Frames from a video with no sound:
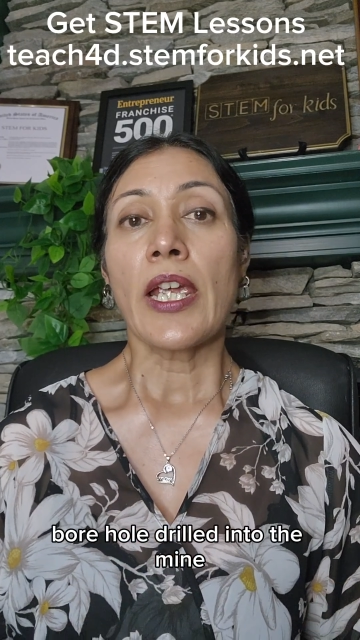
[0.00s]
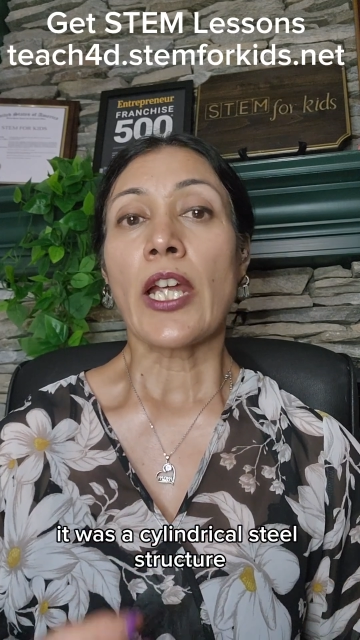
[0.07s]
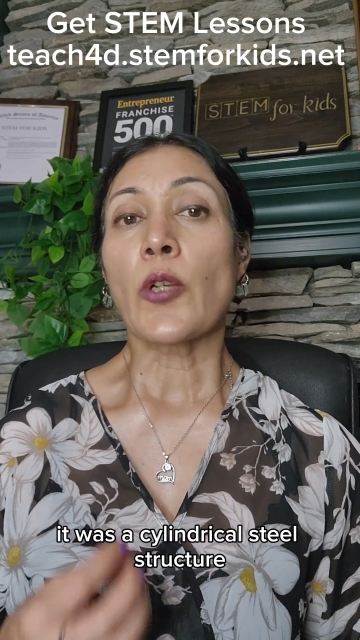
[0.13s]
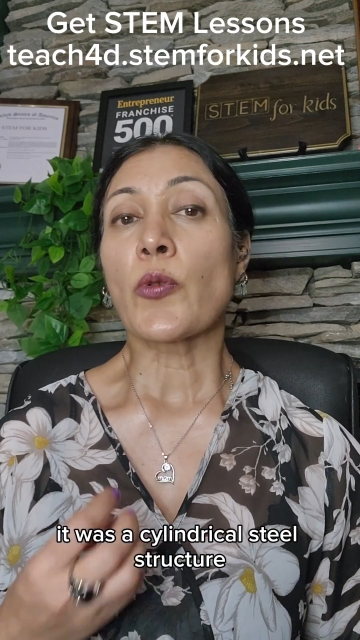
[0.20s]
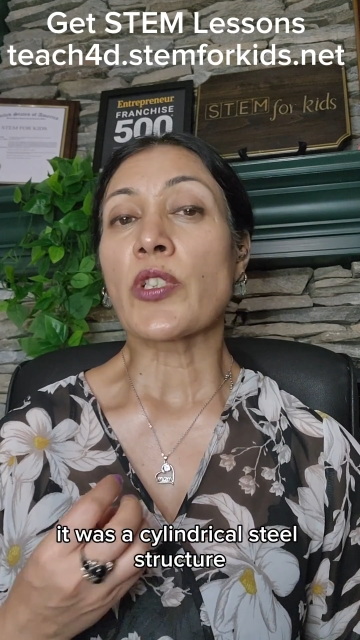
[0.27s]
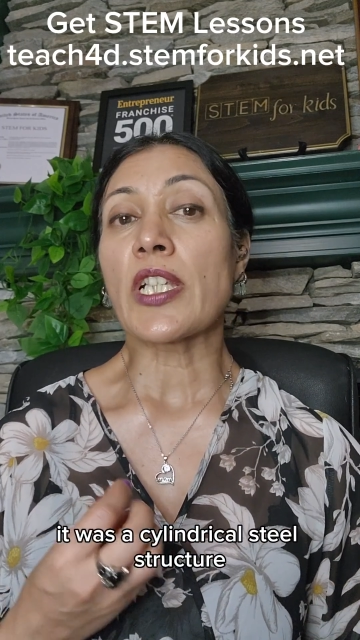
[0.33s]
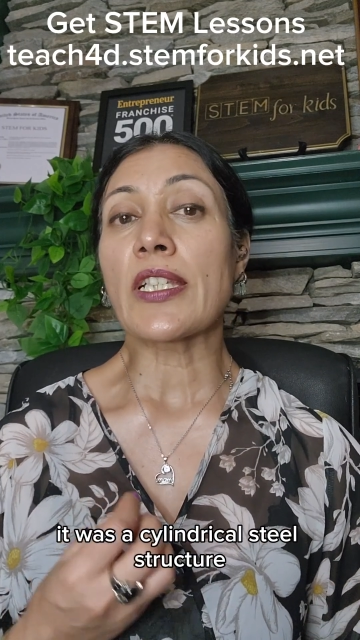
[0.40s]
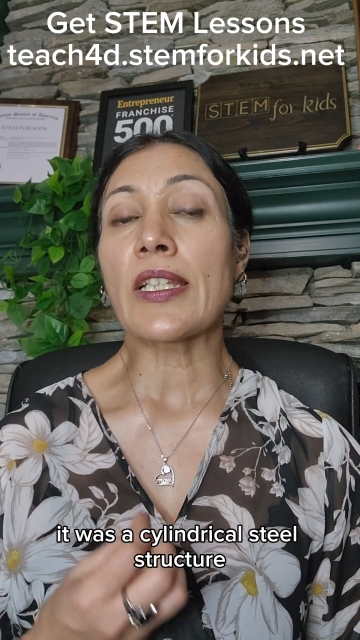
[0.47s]

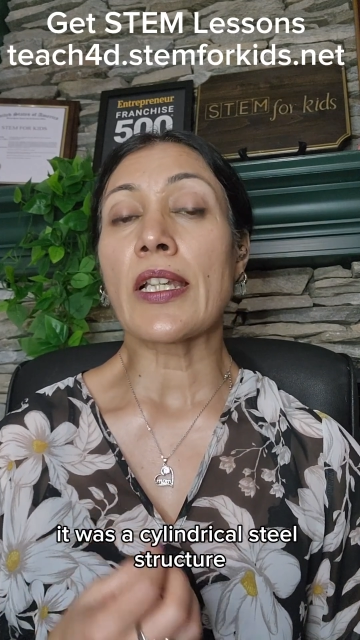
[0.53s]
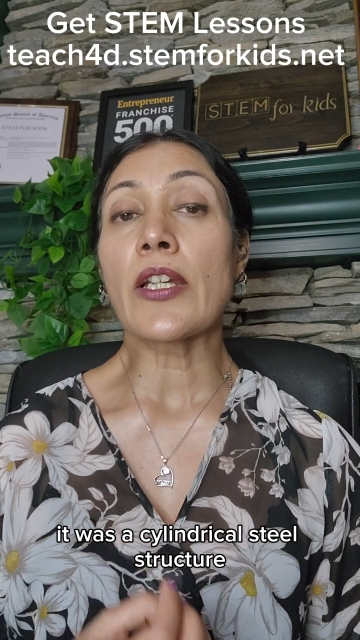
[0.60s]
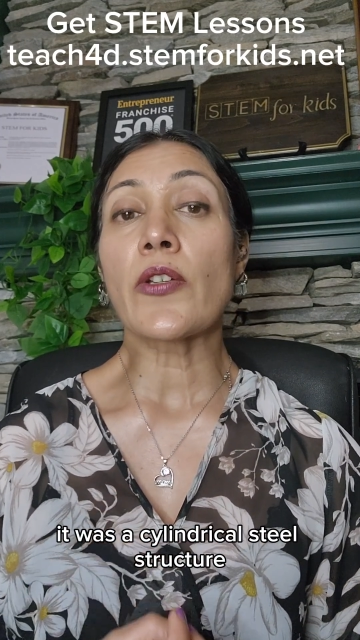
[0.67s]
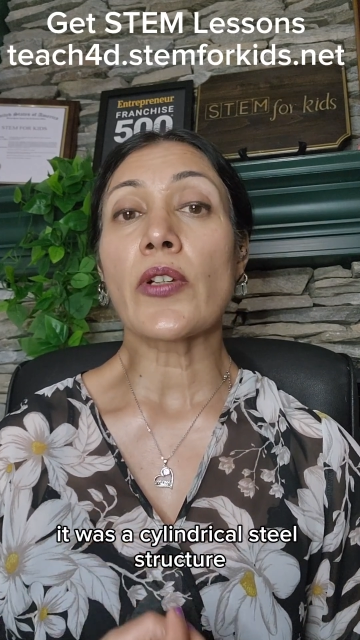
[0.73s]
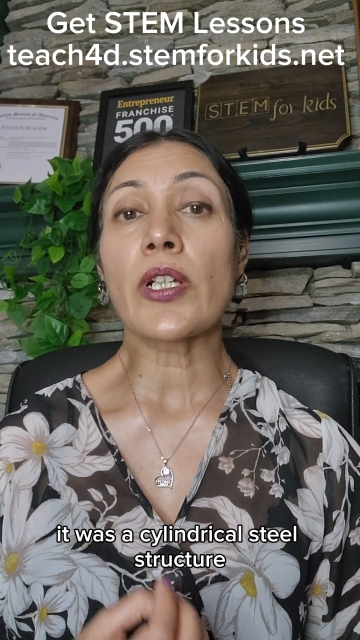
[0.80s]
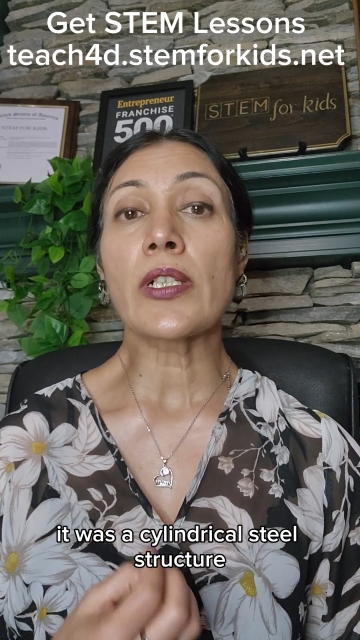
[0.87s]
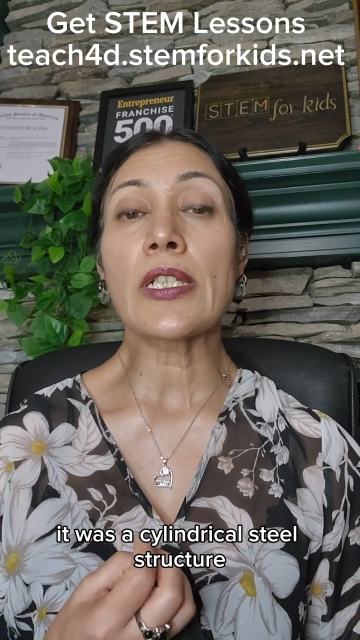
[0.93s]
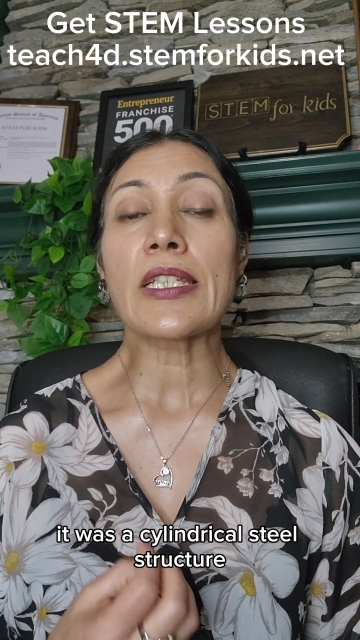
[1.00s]
It was a
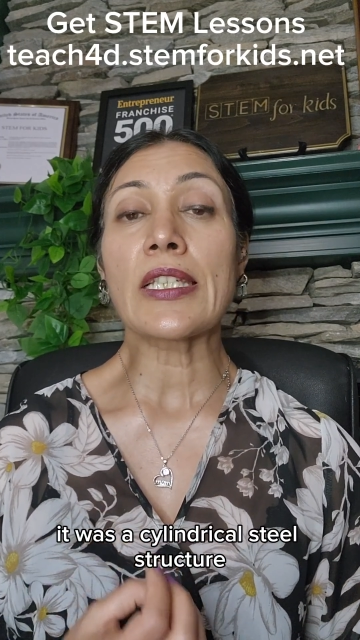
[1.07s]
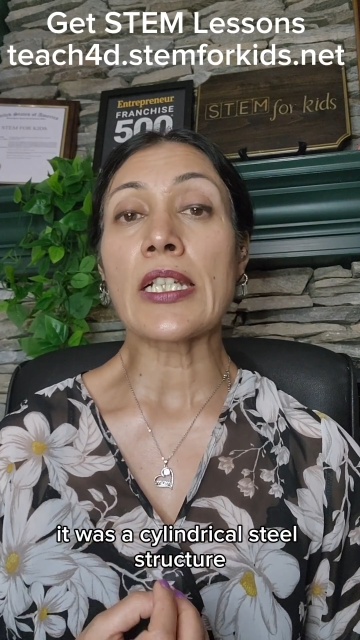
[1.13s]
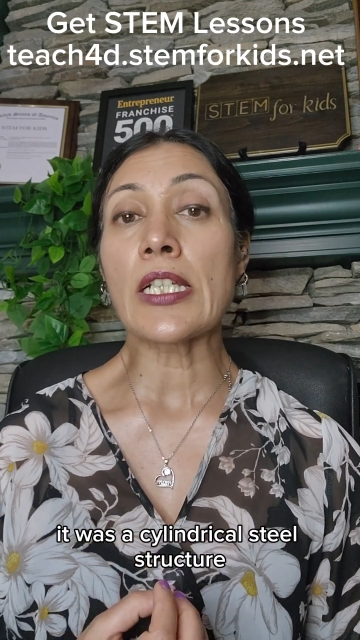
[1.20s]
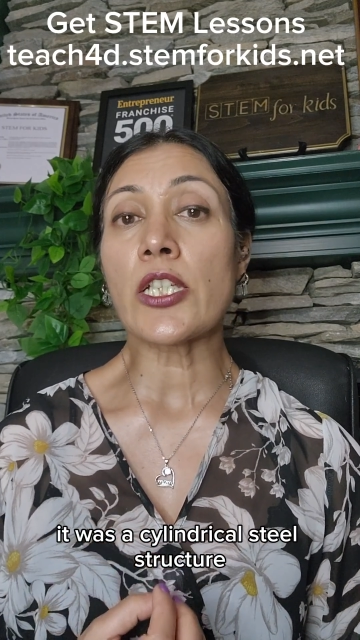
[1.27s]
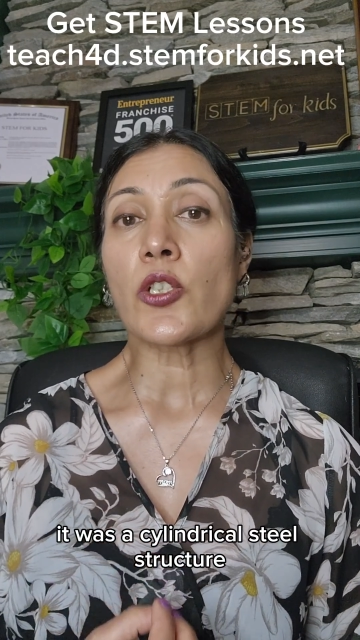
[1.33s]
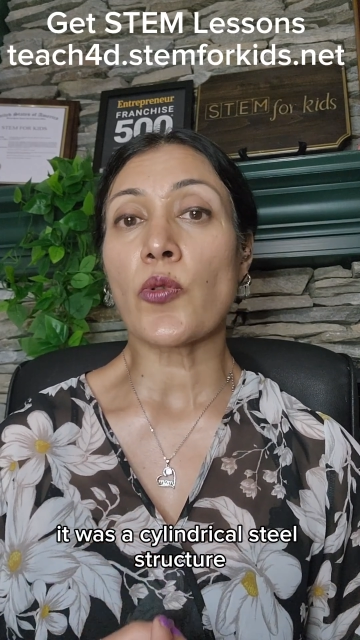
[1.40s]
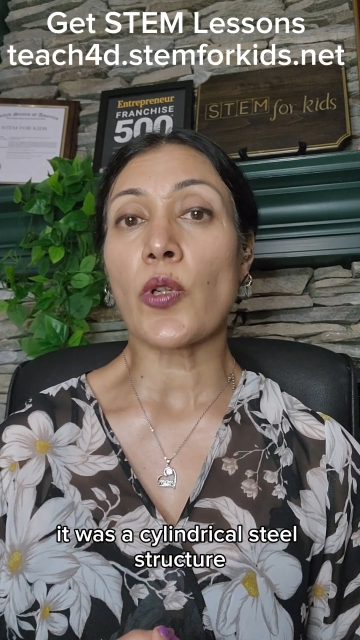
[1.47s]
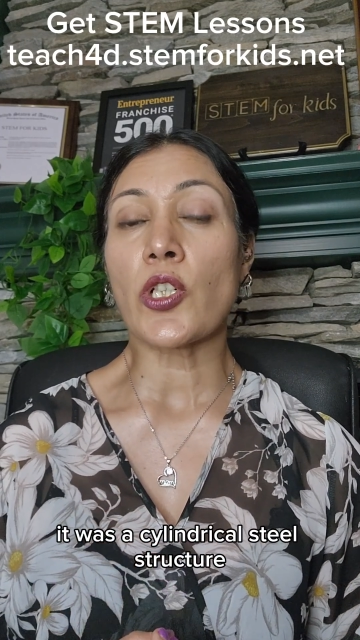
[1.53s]
cylindrical
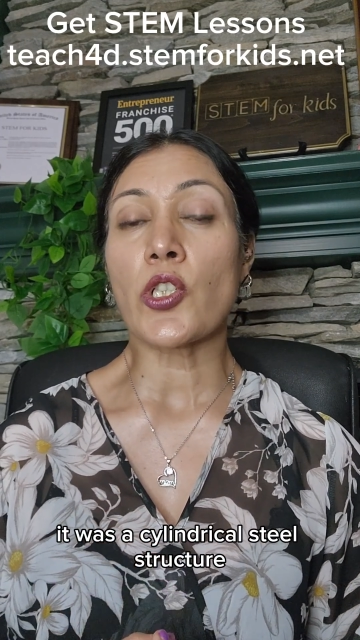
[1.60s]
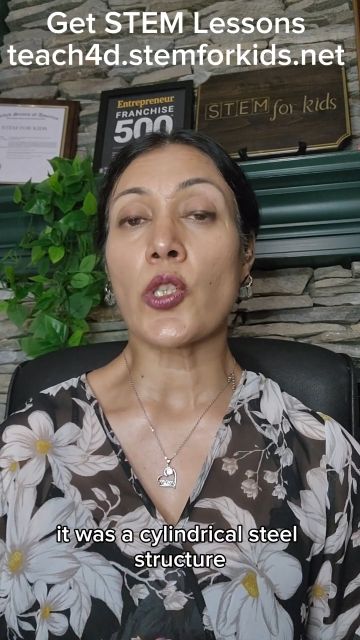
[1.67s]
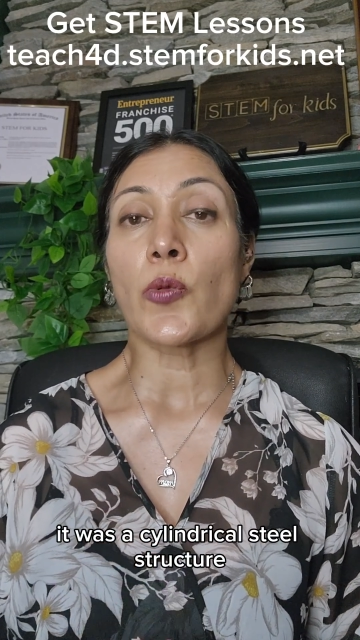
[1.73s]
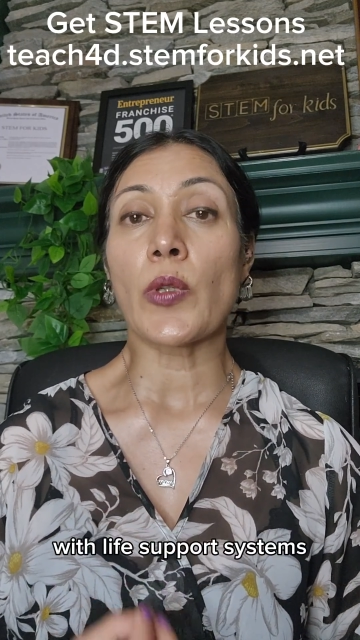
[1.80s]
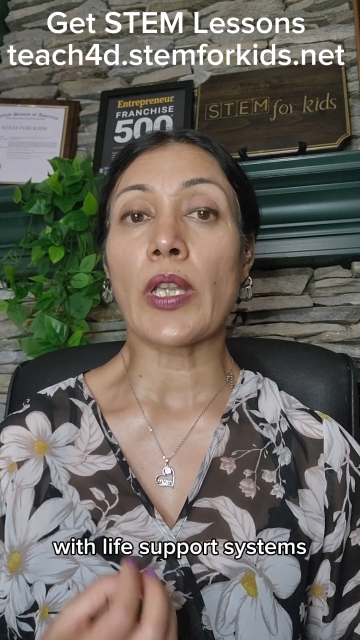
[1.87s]
steel structure